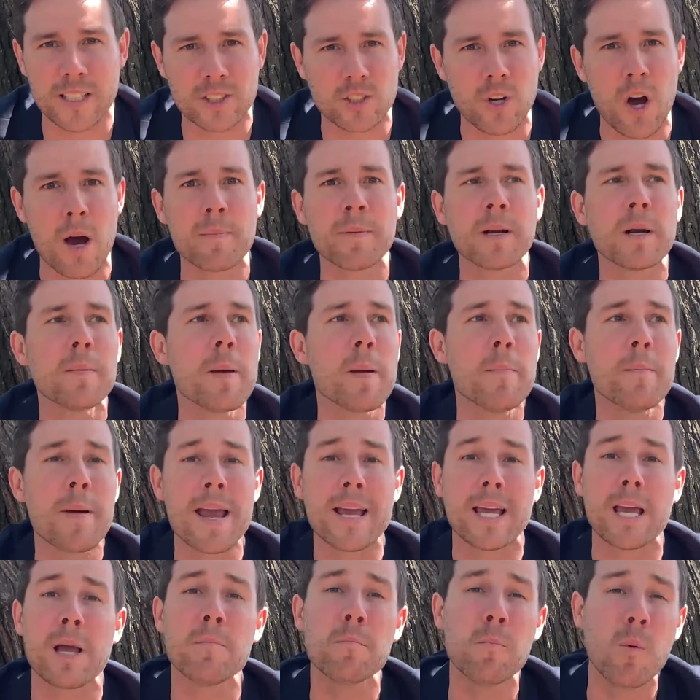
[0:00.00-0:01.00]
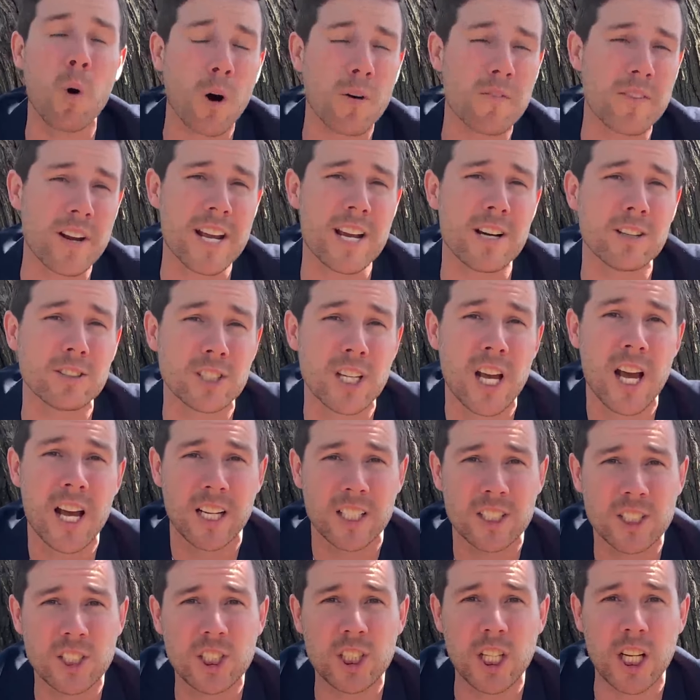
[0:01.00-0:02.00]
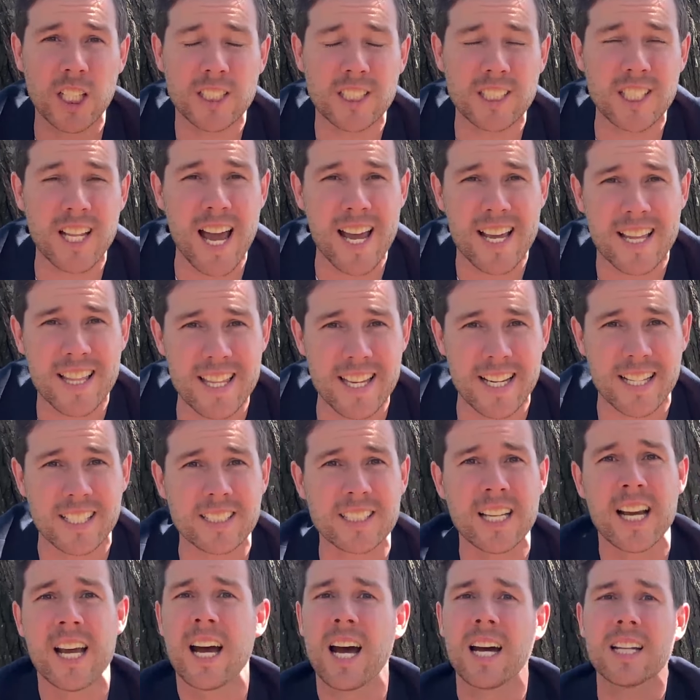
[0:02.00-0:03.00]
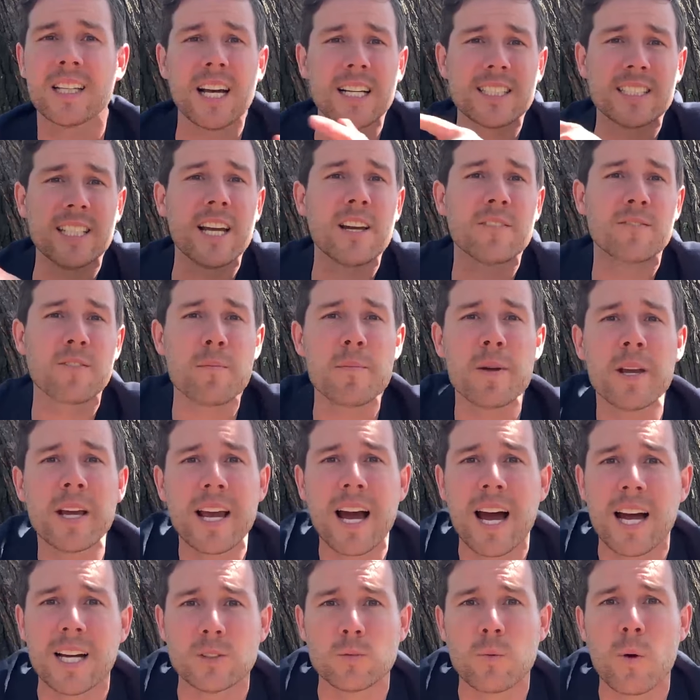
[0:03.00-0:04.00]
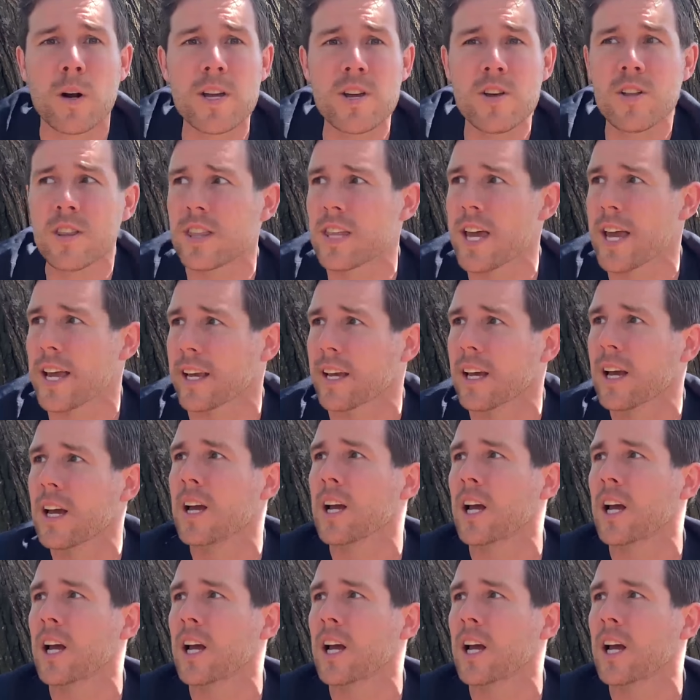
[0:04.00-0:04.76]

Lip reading: So I'm gonna be making more videos just like this. I'd like to hear from you guys. What do you think?